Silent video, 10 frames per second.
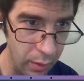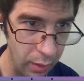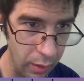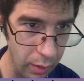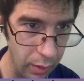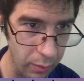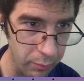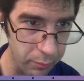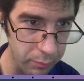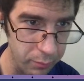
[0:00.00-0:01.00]

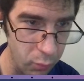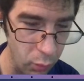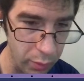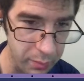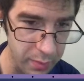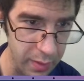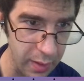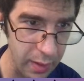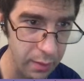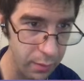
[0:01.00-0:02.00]
um, would
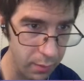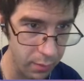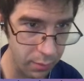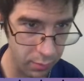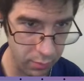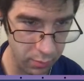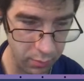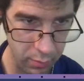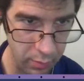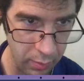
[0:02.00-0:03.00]
be
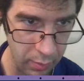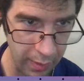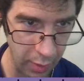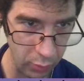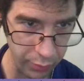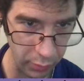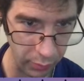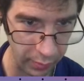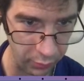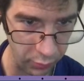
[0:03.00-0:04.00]
alto
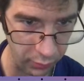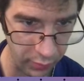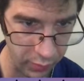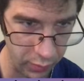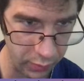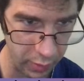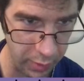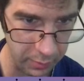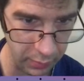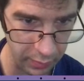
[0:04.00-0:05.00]
clef. So this is
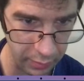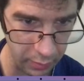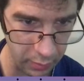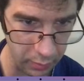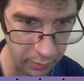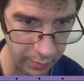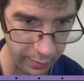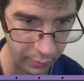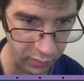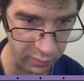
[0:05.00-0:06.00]
commonly known
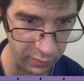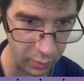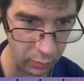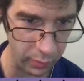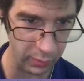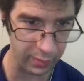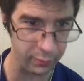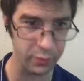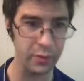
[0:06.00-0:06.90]
as the viola clef